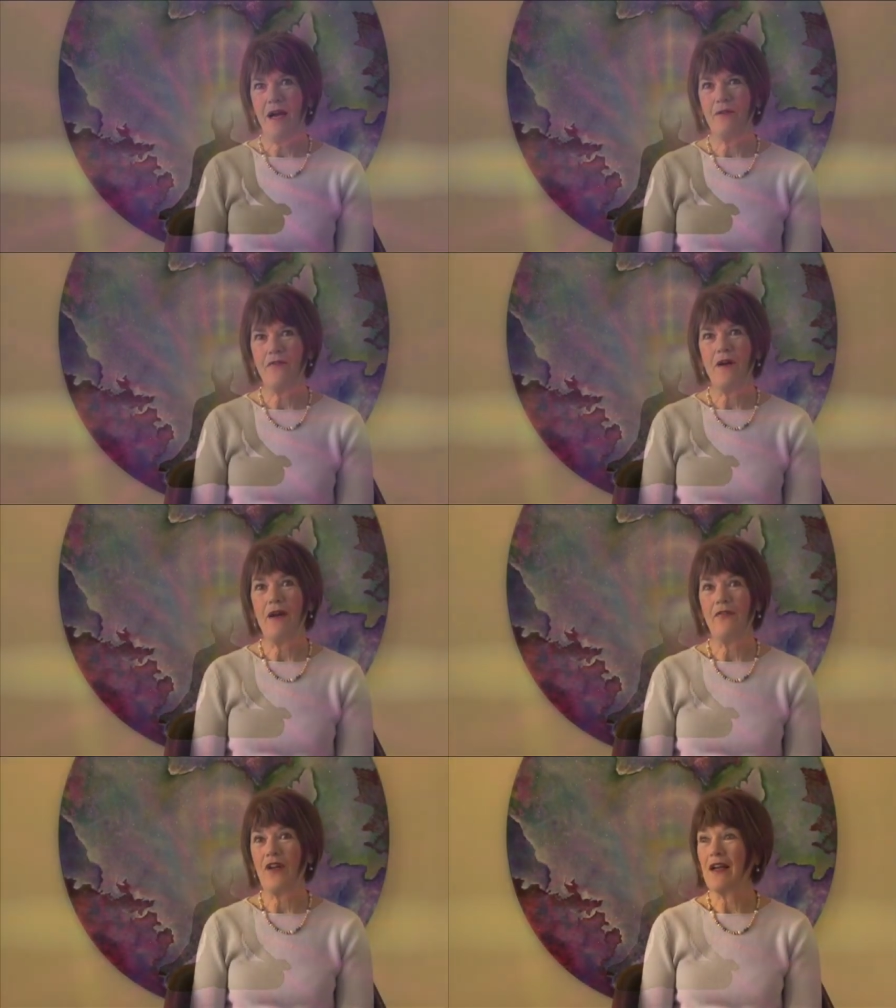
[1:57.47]
of
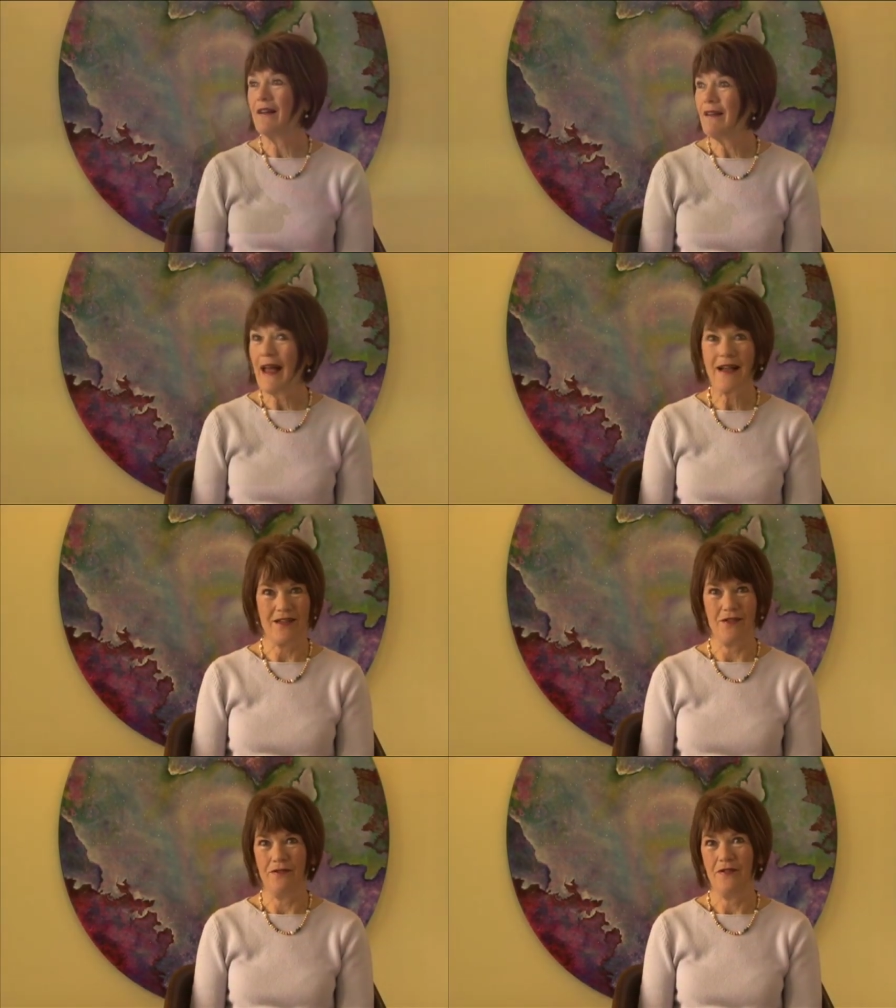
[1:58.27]
the
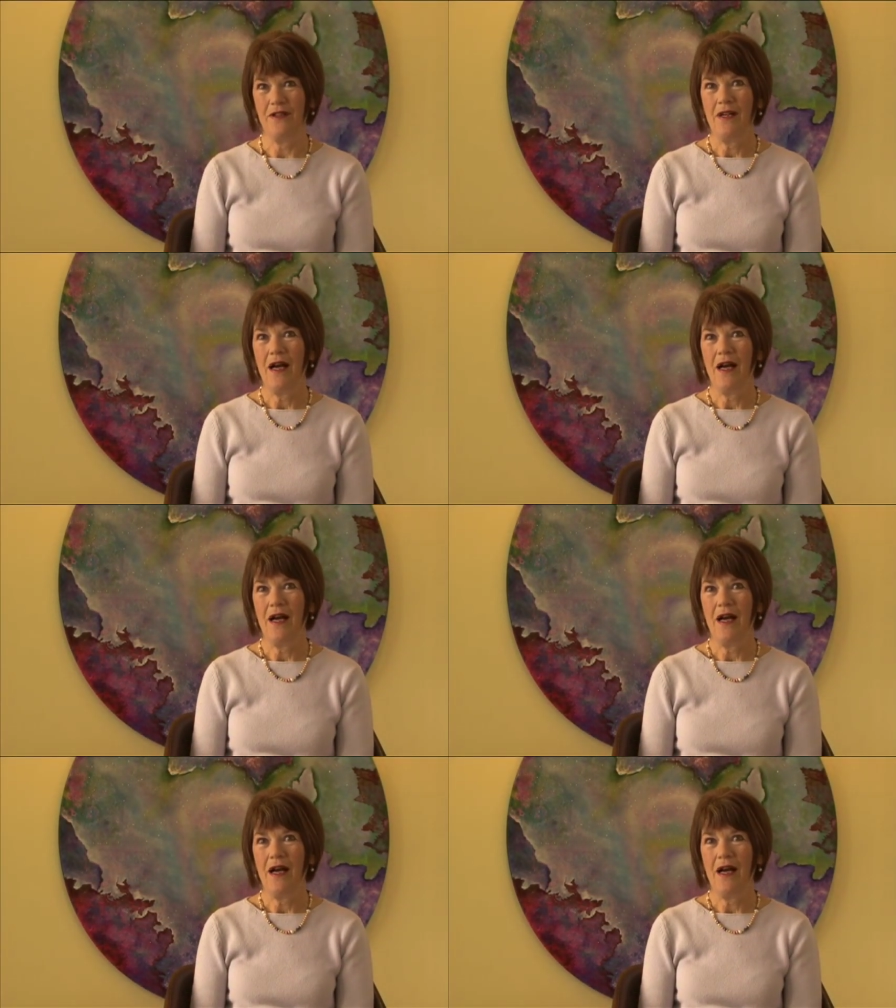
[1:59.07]
collective